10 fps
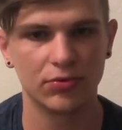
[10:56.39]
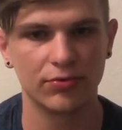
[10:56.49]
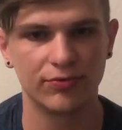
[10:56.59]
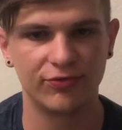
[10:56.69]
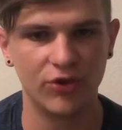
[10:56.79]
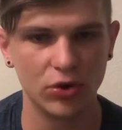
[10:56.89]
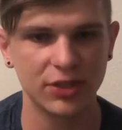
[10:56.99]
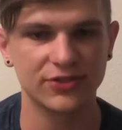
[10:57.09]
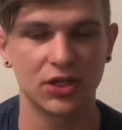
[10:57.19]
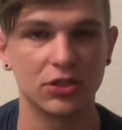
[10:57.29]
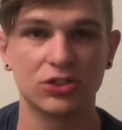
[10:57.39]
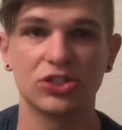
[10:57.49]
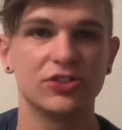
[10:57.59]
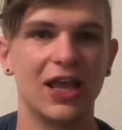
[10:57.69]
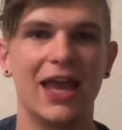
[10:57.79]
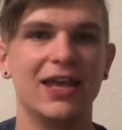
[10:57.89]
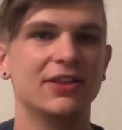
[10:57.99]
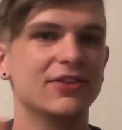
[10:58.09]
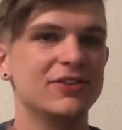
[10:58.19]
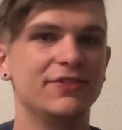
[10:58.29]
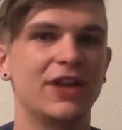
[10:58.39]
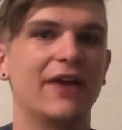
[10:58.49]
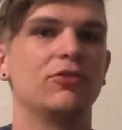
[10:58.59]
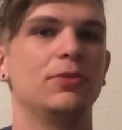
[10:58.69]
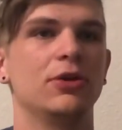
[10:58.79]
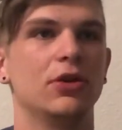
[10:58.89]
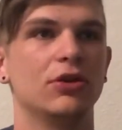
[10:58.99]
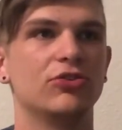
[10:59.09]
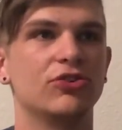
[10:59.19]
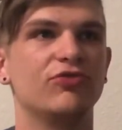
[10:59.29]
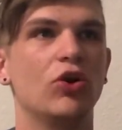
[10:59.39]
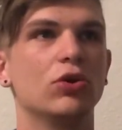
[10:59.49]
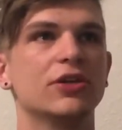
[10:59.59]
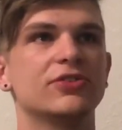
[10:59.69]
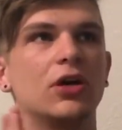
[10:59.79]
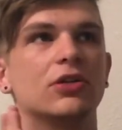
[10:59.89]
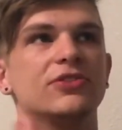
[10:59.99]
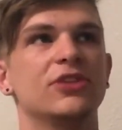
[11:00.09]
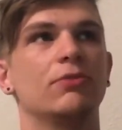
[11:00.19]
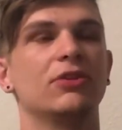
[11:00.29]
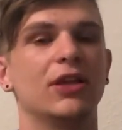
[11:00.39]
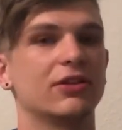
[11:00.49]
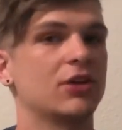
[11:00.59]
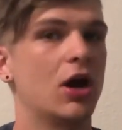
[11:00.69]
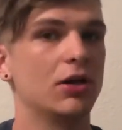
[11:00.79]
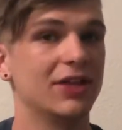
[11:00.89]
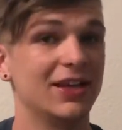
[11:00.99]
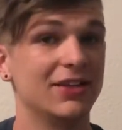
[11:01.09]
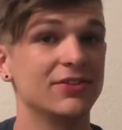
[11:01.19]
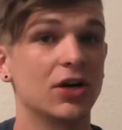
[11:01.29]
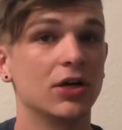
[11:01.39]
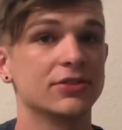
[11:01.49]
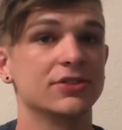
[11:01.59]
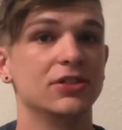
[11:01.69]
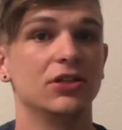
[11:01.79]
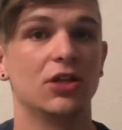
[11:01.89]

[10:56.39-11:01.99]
focus on just, it doesn't even have to be, just focus on something that is constant and